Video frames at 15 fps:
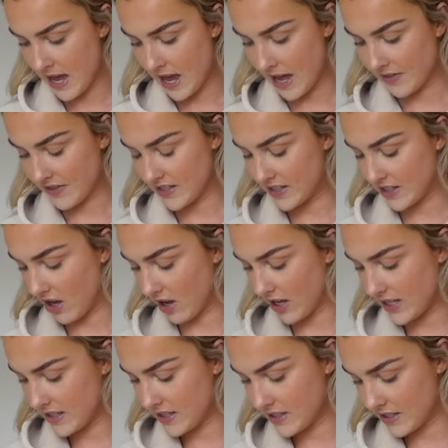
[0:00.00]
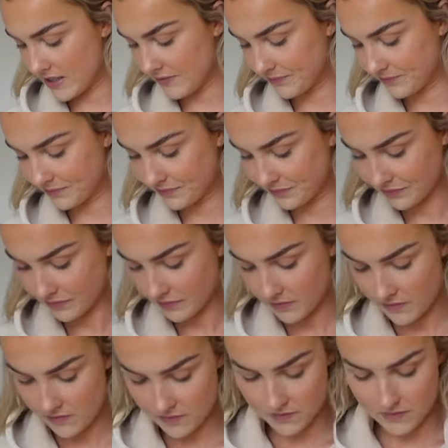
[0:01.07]
at the sides
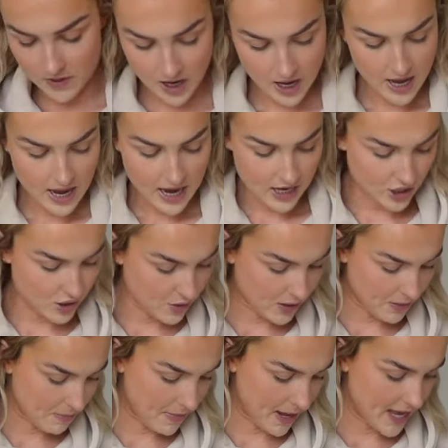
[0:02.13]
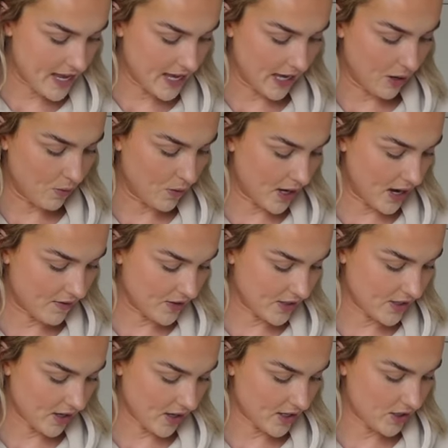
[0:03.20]
and you can make it whatever
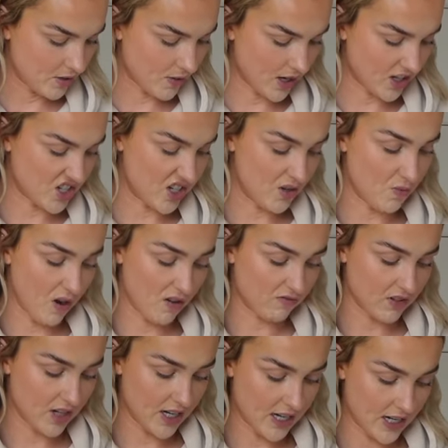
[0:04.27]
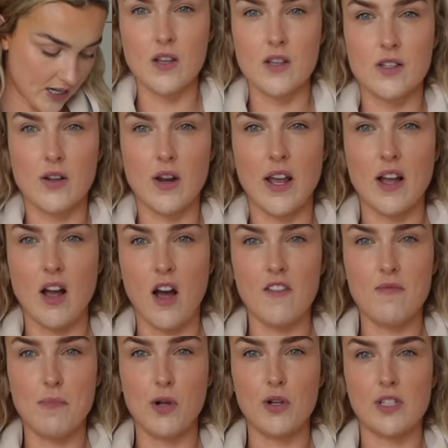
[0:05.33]
size you actually want, really. So like
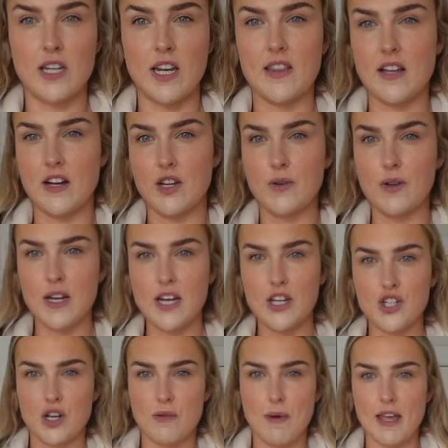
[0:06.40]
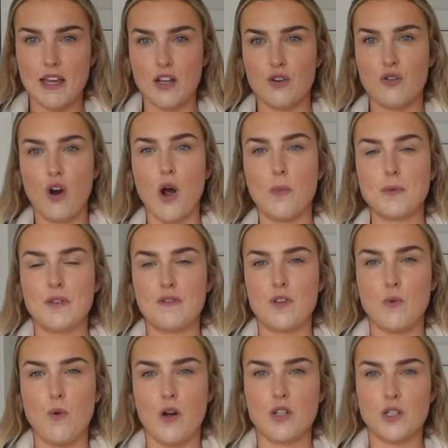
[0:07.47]
I've pulled it in there. You can literally make it cropped if
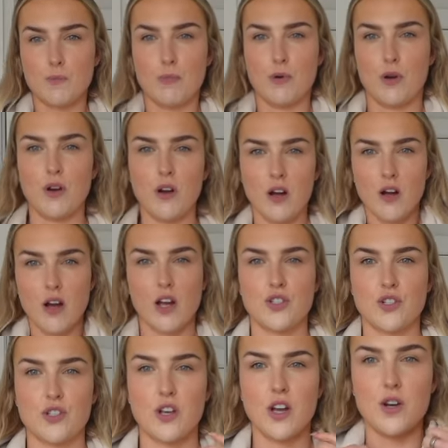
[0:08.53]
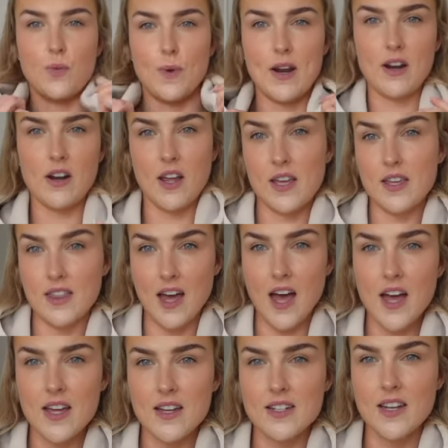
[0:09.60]
you want, but I just kind of wear it like
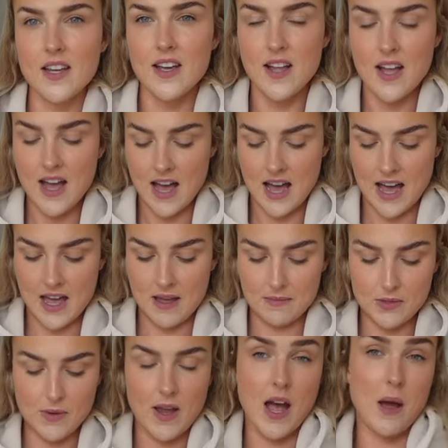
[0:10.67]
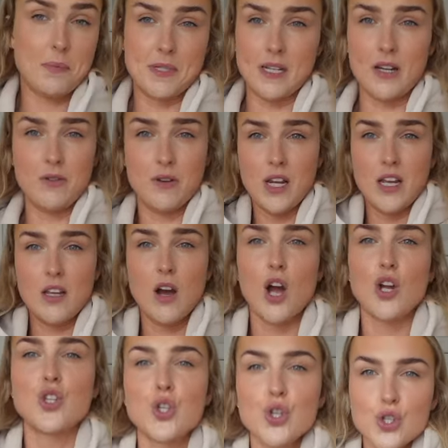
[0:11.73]
that. And so
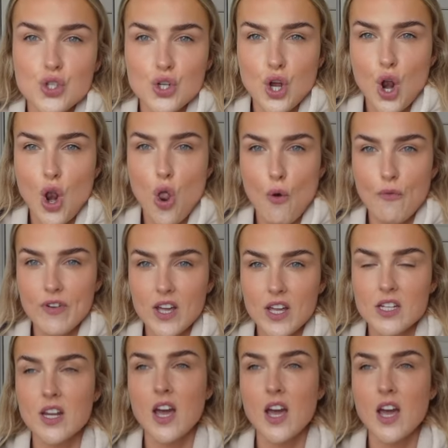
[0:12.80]
I just love it.